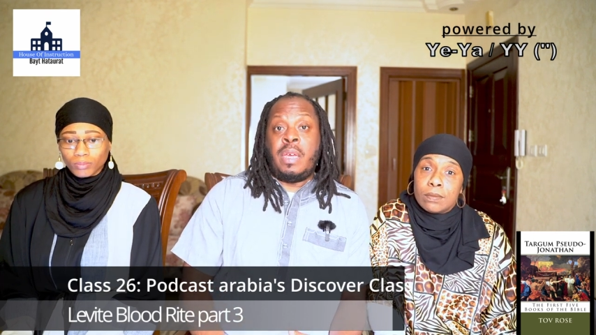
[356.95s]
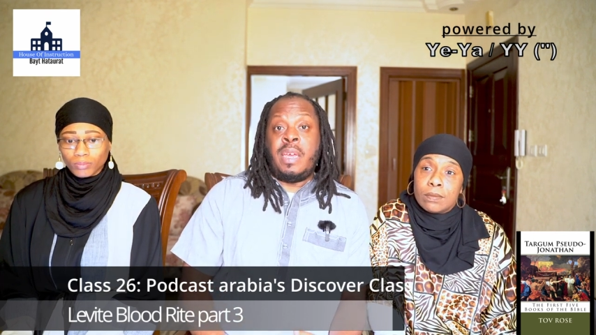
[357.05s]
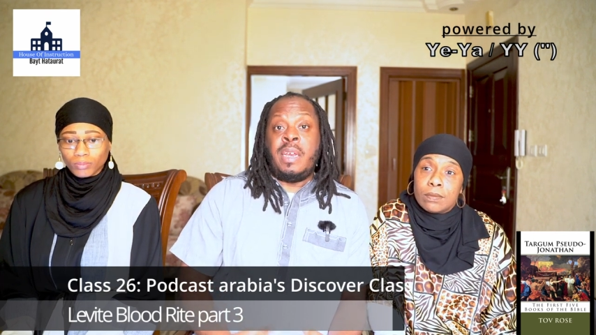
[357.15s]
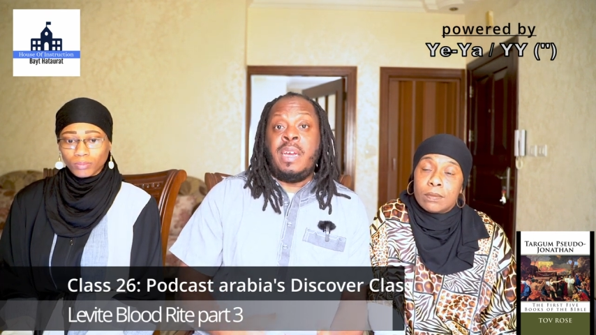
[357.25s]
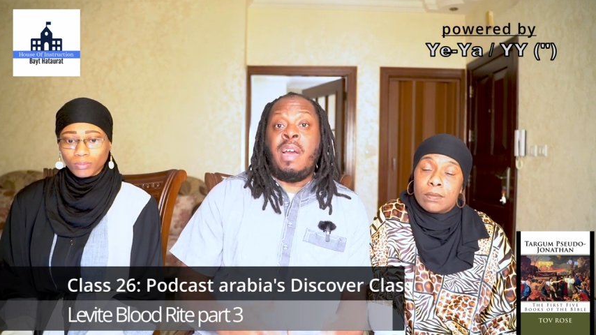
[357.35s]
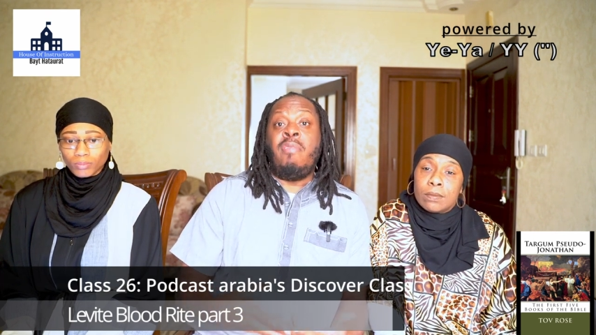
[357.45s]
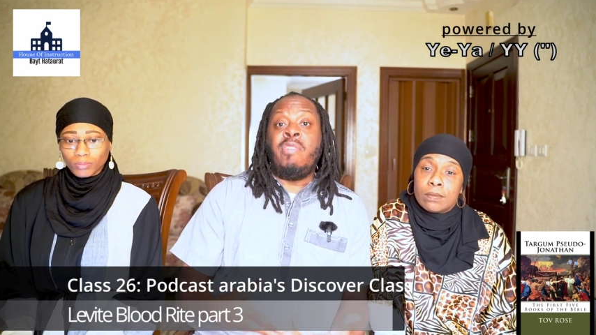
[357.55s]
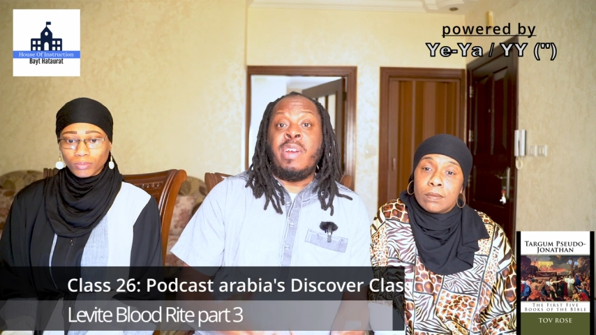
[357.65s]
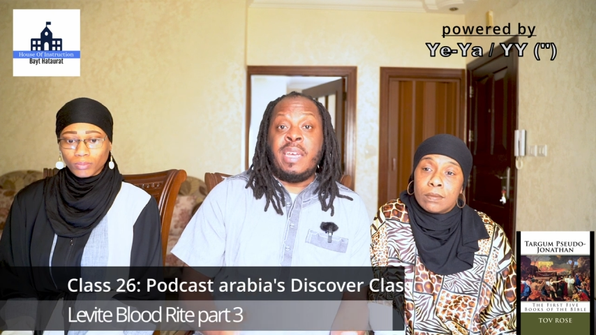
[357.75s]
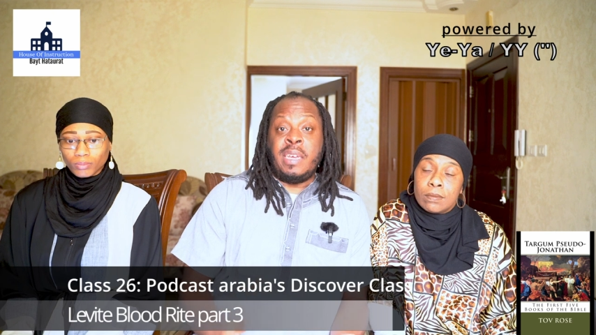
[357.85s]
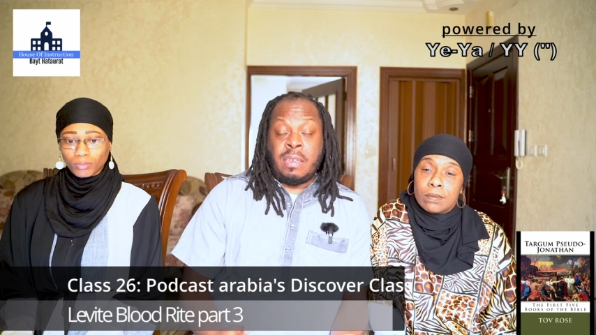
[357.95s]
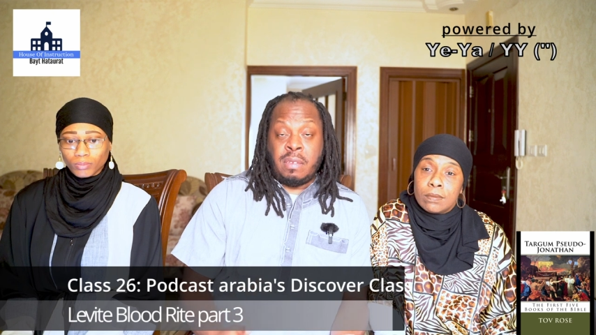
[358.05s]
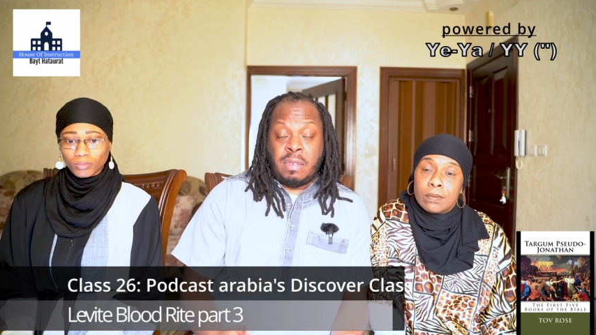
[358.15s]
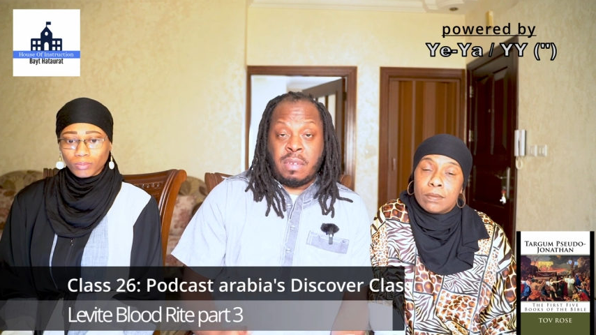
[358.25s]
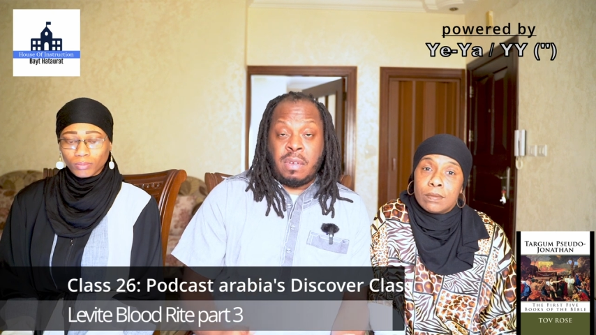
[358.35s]
Speaker 1: in
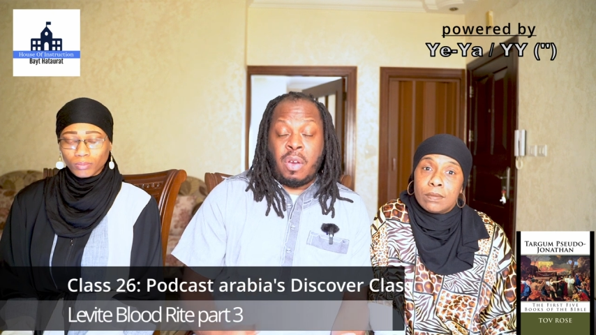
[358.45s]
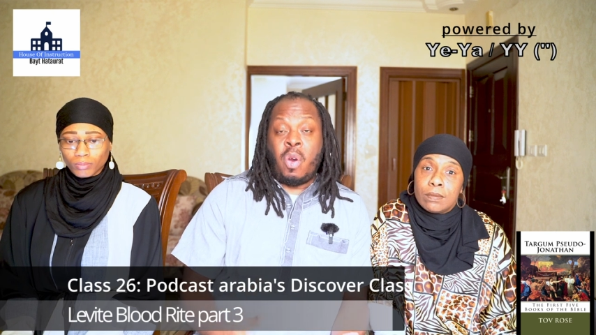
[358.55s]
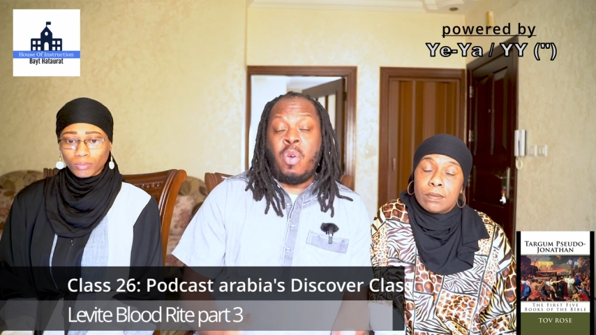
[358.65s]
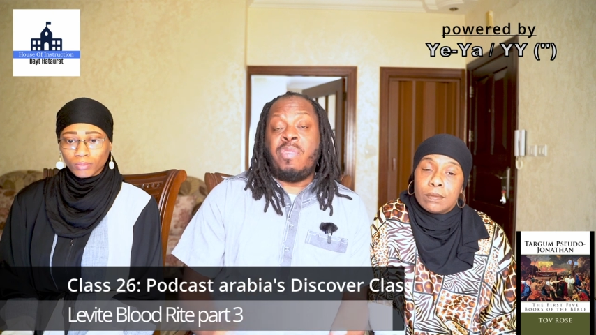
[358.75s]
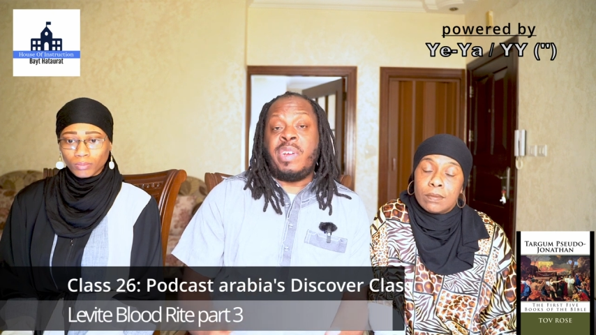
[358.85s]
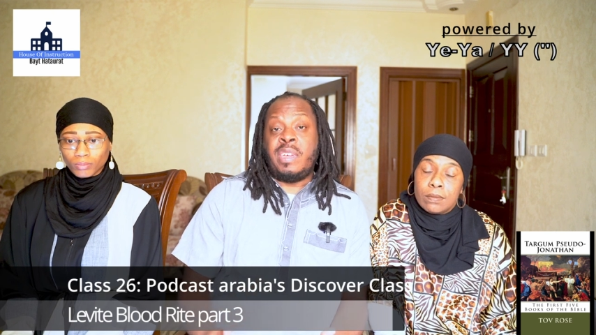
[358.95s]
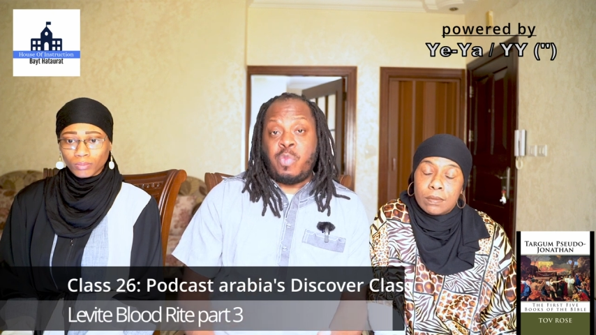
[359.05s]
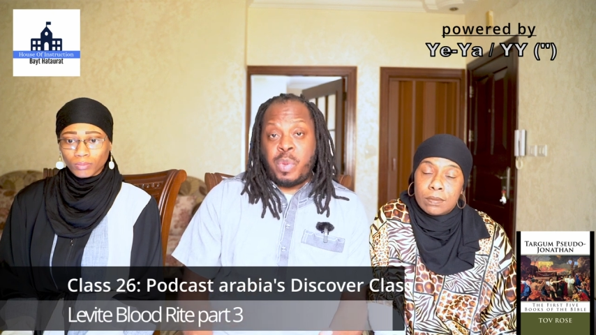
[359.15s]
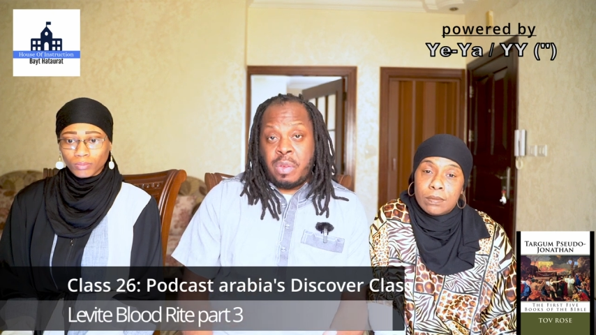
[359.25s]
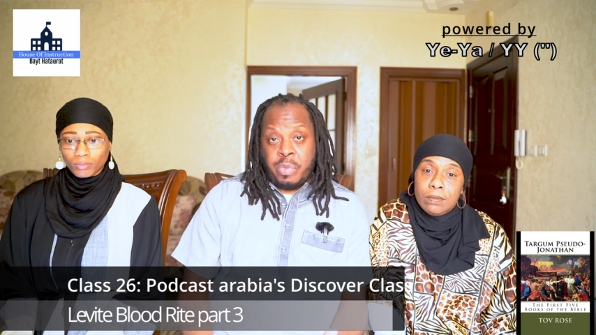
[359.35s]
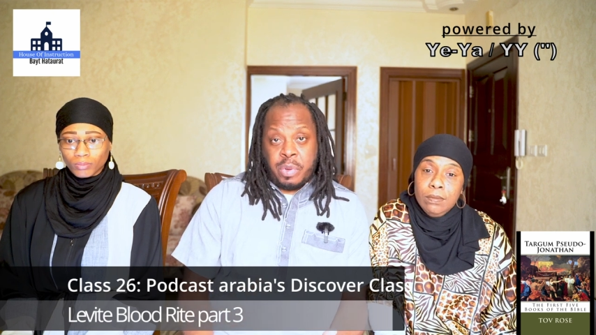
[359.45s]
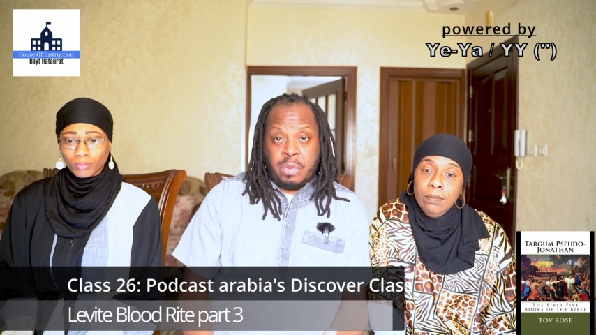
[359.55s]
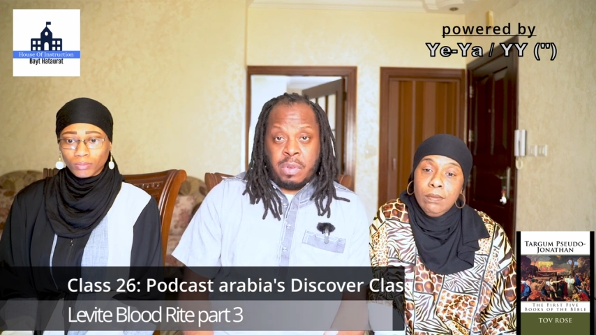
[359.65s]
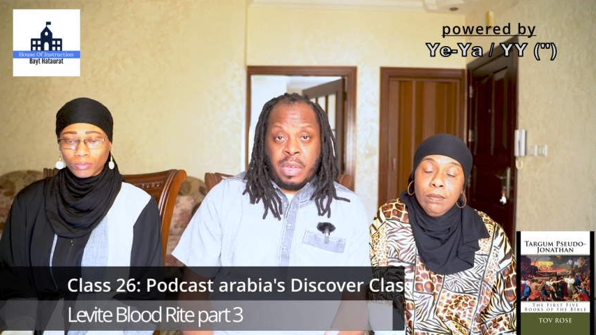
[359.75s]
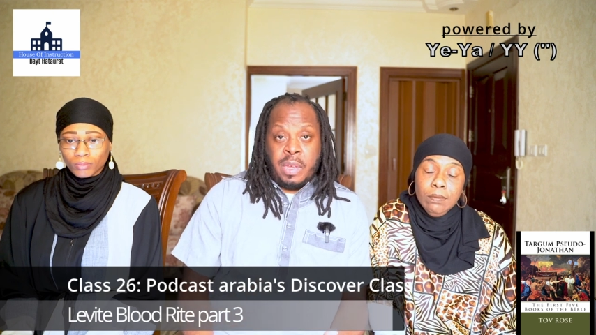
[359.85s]
governings over his people.